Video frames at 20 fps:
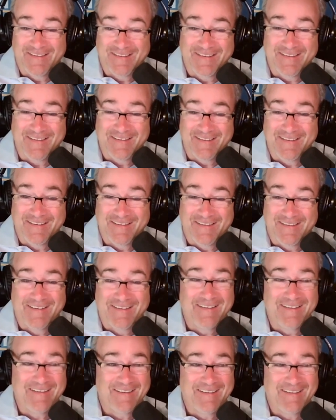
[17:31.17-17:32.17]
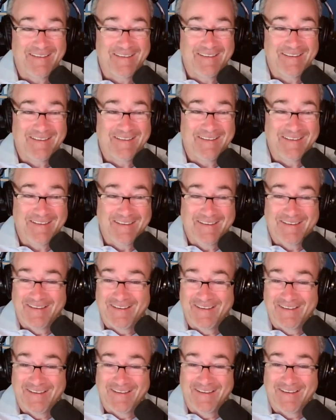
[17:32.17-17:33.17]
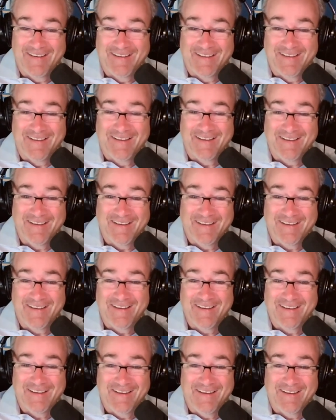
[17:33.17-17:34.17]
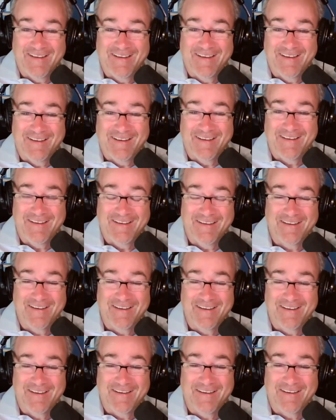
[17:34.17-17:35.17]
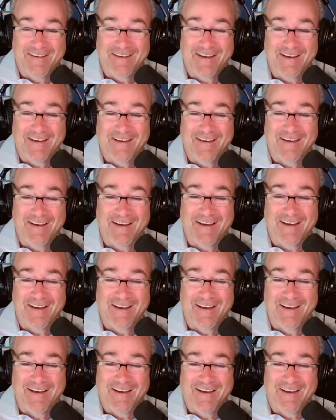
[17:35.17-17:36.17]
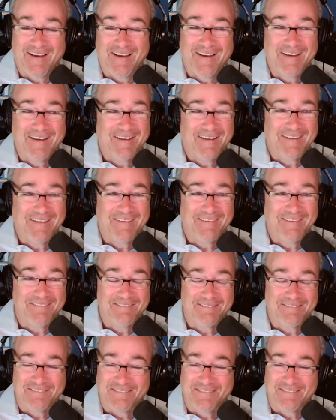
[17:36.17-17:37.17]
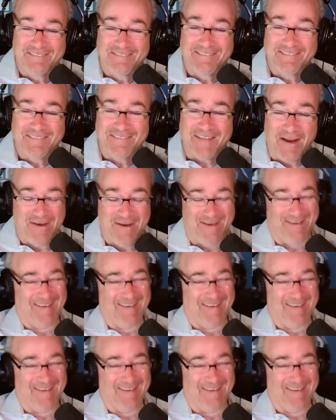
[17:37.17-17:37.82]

The person shown says nothing.